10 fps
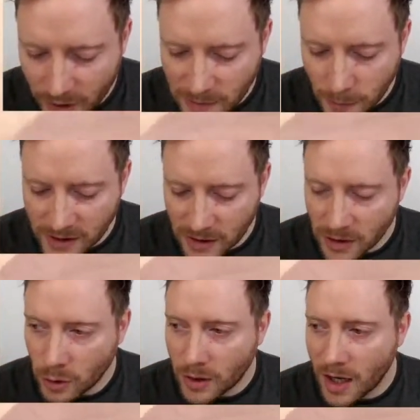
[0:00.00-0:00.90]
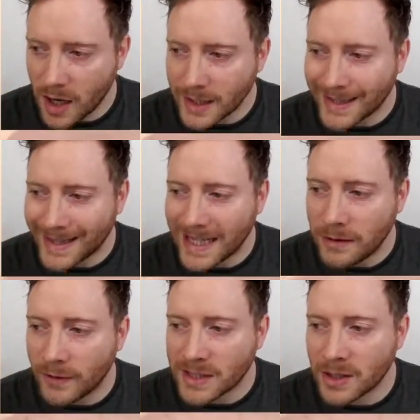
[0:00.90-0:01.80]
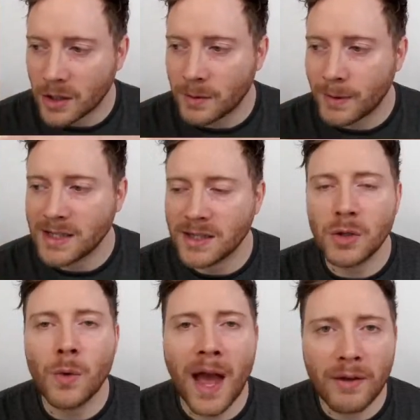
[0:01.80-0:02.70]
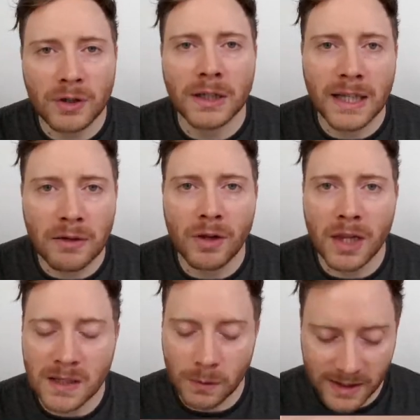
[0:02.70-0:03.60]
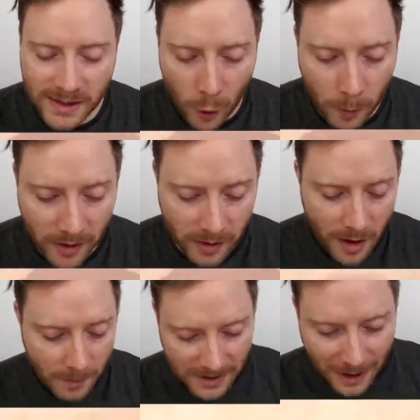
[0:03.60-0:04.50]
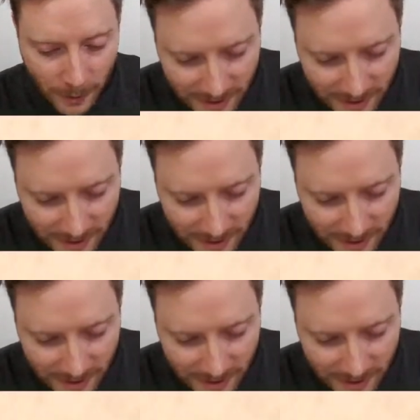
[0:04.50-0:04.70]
These ones, you can't lever sideways. You have to lever these ones open. But that